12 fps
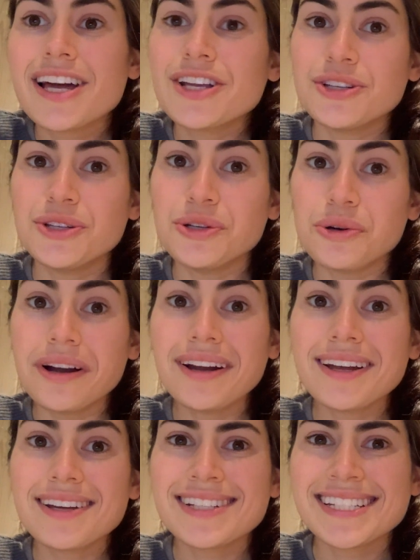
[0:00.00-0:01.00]
New
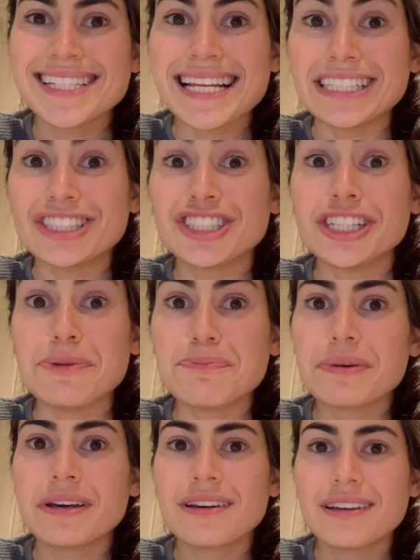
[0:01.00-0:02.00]
York sent
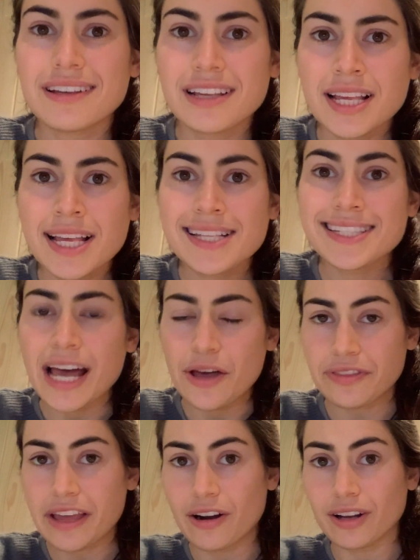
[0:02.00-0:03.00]
sheep.
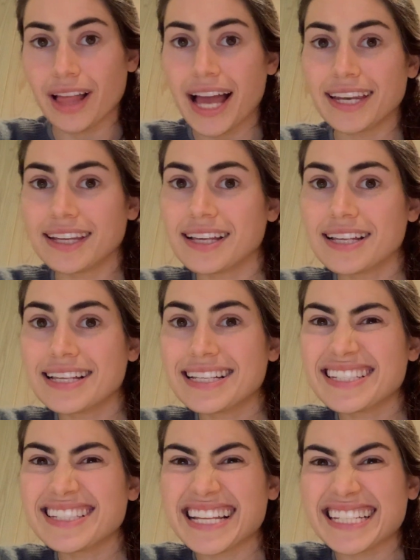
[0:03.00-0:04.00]
South Carolina
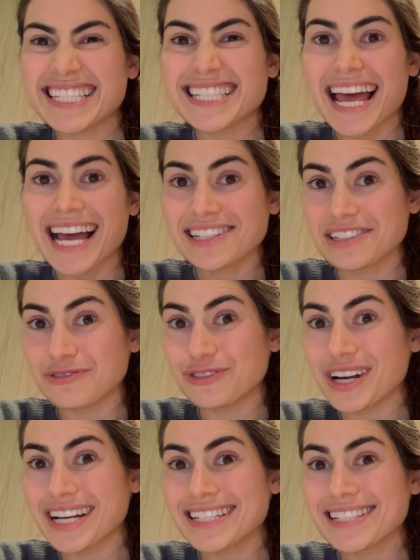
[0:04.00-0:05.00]
sent sacks of
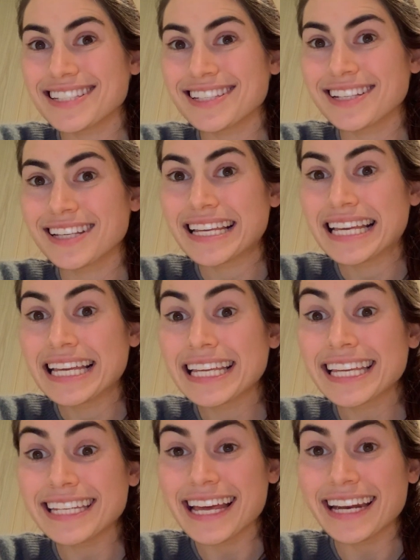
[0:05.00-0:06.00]
rice.
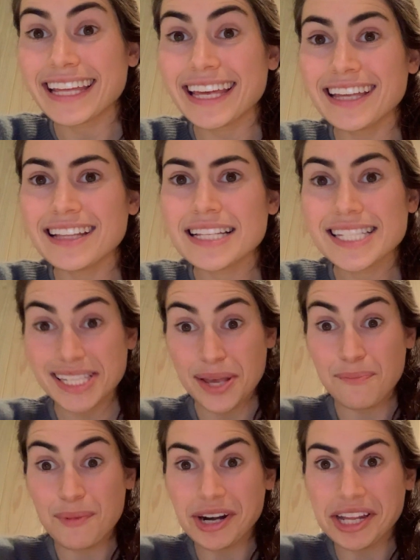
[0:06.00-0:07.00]
Connecticut
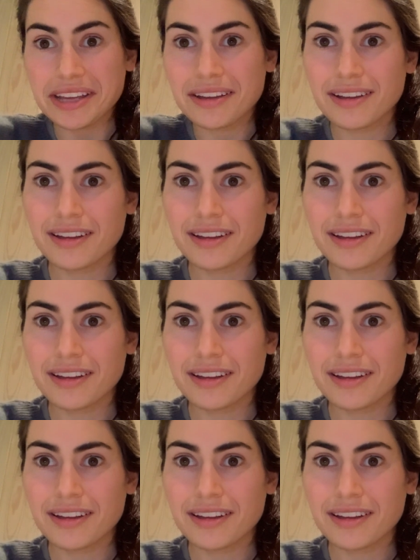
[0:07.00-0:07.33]
sent money.